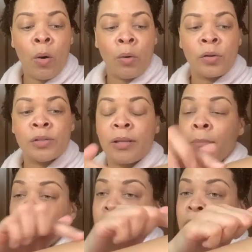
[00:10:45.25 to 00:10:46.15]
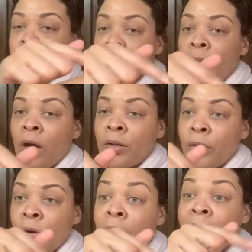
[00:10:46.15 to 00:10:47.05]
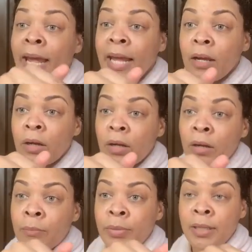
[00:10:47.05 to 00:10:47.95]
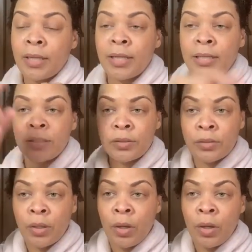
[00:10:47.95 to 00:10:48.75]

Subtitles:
oils and butters on your hair, because